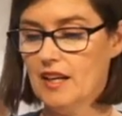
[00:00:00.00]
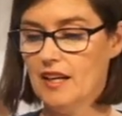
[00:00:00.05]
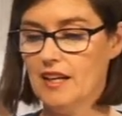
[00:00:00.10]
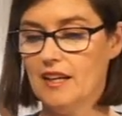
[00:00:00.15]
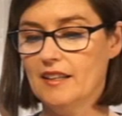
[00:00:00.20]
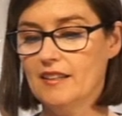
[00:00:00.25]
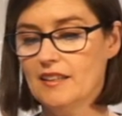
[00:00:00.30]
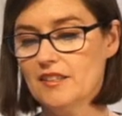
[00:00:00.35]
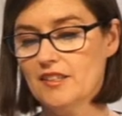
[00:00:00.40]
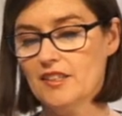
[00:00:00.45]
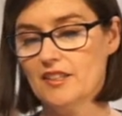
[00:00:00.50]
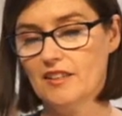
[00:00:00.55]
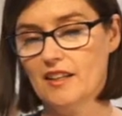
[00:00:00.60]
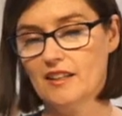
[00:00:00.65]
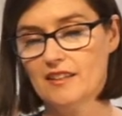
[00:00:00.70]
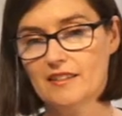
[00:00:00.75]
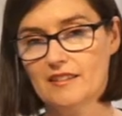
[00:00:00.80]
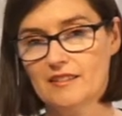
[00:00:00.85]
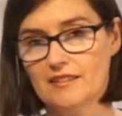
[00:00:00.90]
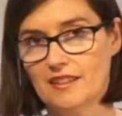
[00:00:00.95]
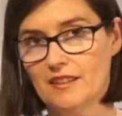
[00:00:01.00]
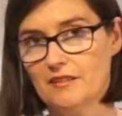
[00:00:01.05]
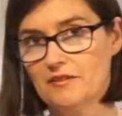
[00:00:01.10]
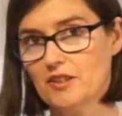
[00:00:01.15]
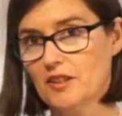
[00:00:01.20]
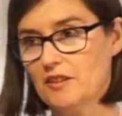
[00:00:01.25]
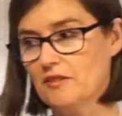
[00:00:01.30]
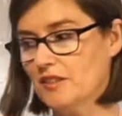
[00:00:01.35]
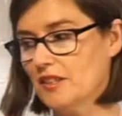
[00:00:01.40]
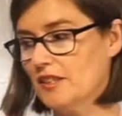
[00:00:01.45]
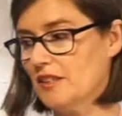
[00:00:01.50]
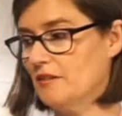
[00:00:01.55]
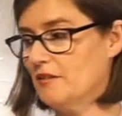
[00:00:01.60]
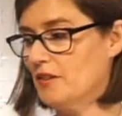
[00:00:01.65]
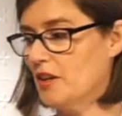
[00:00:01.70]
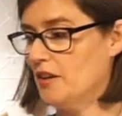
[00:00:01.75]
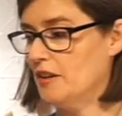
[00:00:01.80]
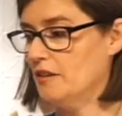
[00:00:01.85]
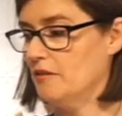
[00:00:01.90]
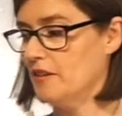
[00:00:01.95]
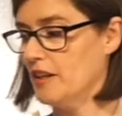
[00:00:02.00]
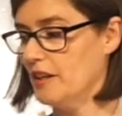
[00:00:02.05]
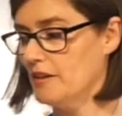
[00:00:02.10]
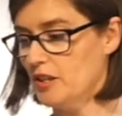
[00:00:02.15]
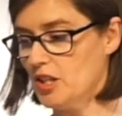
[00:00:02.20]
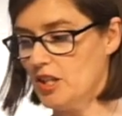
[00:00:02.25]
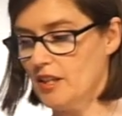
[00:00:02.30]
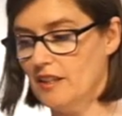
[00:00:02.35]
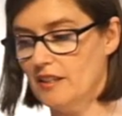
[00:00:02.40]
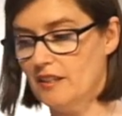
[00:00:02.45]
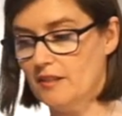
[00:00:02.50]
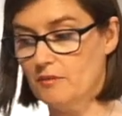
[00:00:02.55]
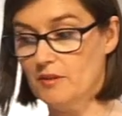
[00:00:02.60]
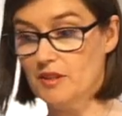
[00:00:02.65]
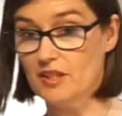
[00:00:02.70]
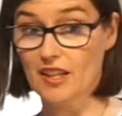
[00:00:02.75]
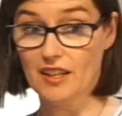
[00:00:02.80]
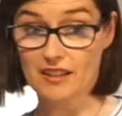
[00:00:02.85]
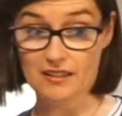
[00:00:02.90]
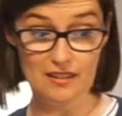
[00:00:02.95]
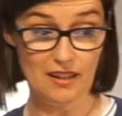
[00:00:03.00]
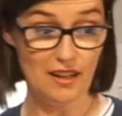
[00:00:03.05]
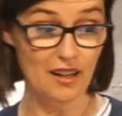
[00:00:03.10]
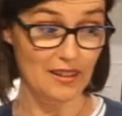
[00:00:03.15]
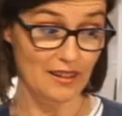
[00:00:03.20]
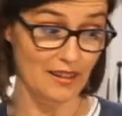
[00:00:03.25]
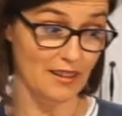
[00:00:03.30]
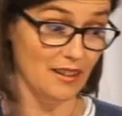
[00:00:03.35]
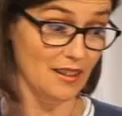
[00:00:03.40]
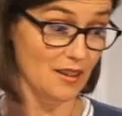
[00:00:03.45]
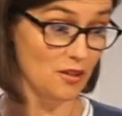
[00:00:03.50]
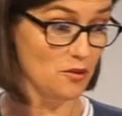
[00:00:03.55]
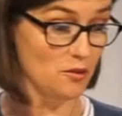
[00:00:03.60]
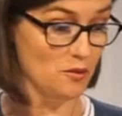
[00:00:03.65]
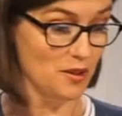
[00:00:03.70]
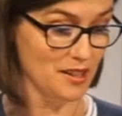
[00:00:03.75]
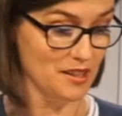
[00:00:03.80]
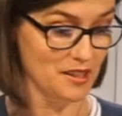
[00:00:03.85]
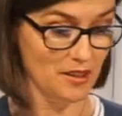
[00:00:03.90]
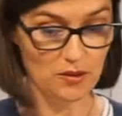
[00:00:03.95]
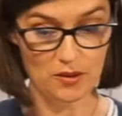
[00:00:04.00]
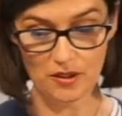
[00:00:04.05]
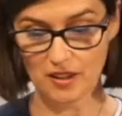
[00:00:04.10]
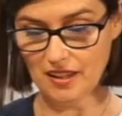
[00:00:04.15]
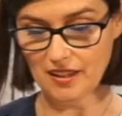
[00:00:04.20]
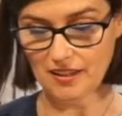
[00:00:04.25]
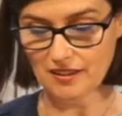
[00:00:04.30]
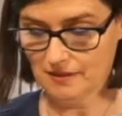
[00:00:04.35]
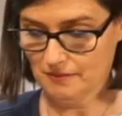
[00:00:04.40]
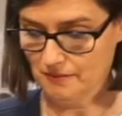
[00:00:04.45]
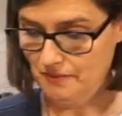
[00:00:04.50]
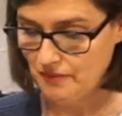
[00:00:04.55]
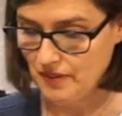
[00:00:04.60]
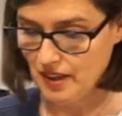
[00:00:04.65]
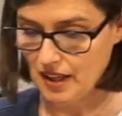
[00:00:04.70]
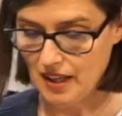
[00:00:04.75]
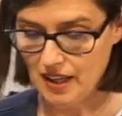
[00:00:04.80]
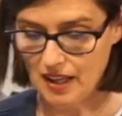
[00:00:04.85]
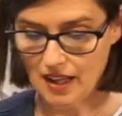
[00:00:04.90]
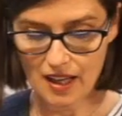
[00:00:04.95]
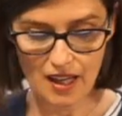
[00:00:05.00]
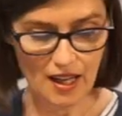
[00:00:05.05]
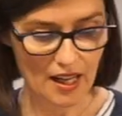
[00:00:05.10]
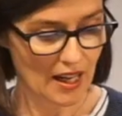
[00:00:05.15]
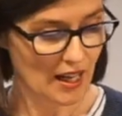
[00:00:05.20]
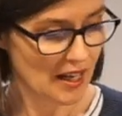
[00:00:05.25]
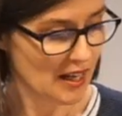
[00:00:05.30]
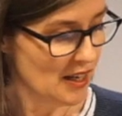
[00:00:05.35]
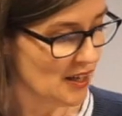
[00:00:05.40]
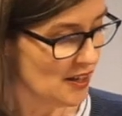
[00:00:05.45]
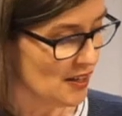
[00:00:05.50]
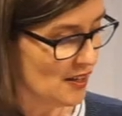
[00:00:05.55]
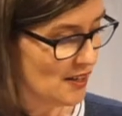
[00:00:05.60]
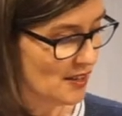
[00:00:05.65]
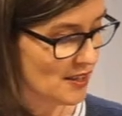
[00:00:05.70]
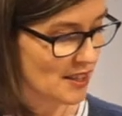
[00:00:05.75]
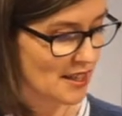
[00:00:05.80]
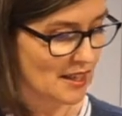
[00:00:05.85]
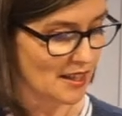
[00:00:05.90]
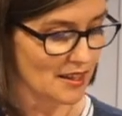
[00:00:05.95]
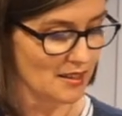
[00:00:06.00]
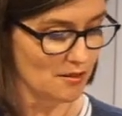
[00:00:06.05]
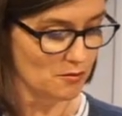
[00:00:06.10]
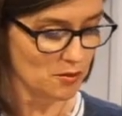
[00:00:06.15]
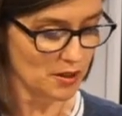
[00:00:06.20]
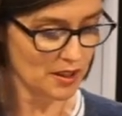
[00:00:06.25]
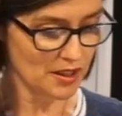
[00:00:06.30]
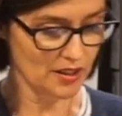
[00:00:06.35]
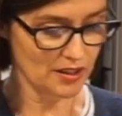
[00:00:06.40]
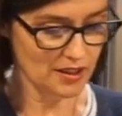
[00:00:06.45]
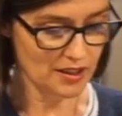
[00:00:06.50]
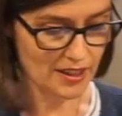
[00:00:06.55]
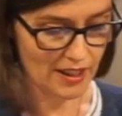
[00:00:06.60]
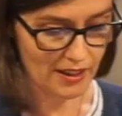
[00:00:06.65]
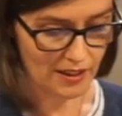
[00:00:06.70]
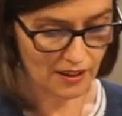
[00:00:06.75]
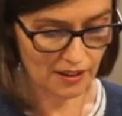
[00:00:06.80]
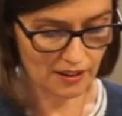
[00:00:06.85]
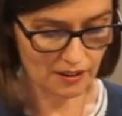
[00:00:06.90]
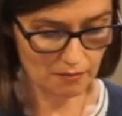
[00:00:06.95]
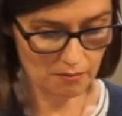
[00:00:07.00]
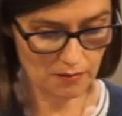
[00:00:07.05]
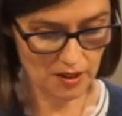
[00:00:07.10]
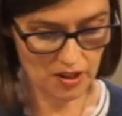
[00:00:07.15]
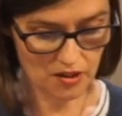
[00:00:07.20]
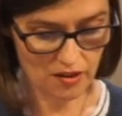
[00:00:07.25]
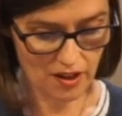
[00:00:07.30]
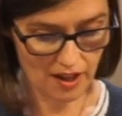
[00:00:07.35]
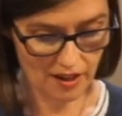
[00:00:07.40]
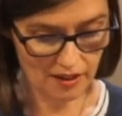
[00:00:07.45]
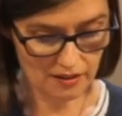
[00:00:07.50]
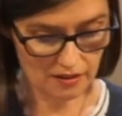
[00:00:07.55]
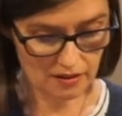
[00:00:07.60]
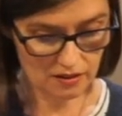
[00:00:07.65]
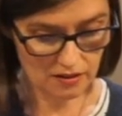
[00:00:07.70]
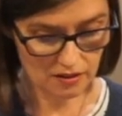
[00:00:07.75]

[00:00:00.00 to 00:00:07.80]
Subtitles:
Unless you like leftovers of cauliflower cheese, which I think are always a good thing. Okay, we're going to measure out